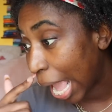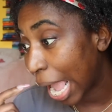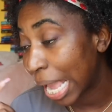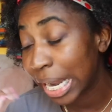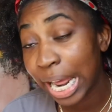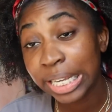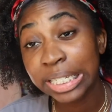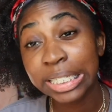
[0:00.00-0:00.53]

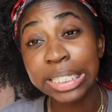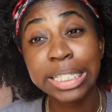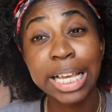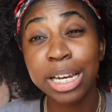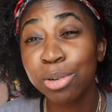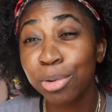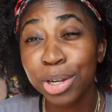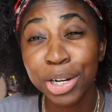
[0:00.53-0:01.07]
And I just
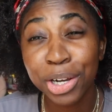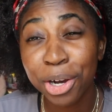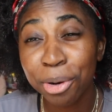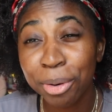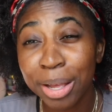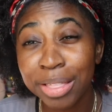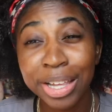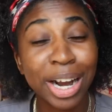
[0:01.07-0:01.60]
didn't want to
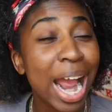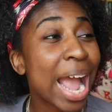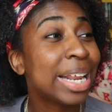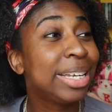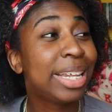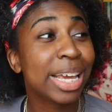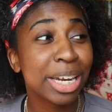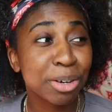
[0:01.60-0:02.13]
go in there.
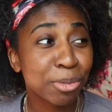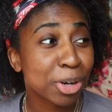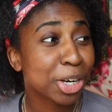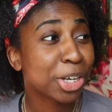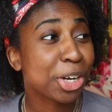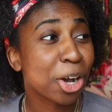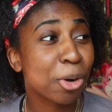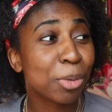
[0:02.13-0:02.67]
I didn't
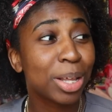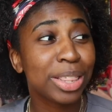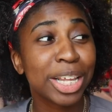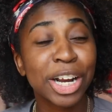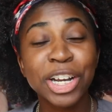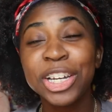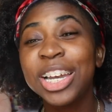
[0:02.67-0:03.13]
want to go in there.